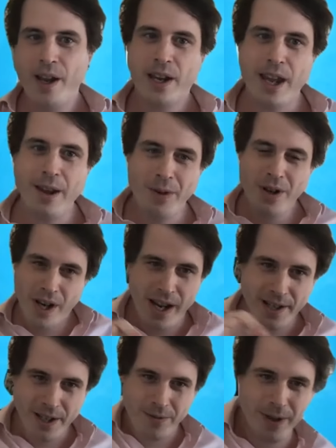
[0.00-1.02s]
given the
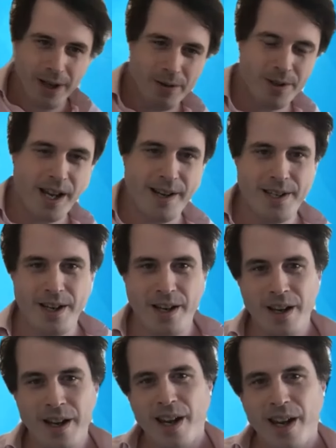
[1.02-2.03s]
connected vehicle
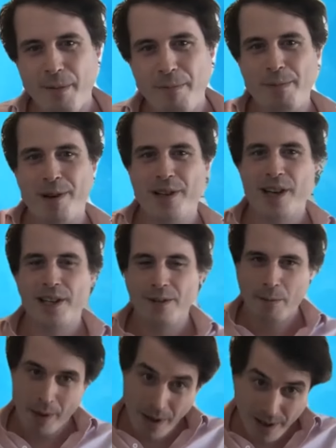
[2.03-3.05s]
data, can we predict if
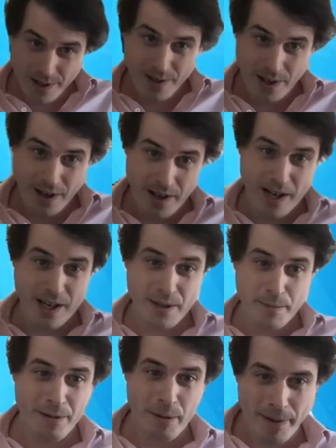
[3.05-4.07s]
a part's going to need to
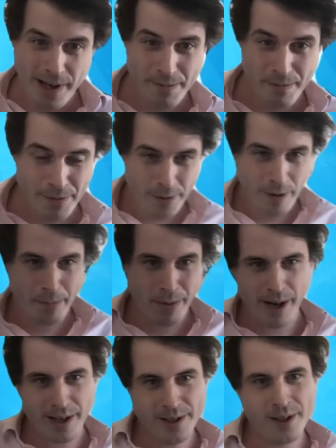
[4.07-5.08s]
be replaced before it
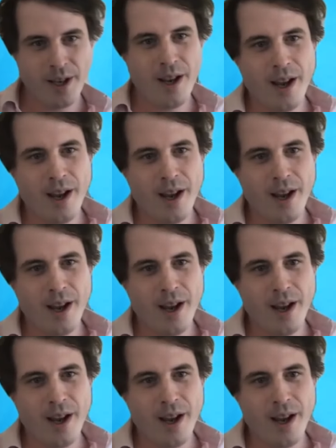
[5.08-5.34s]
breaks?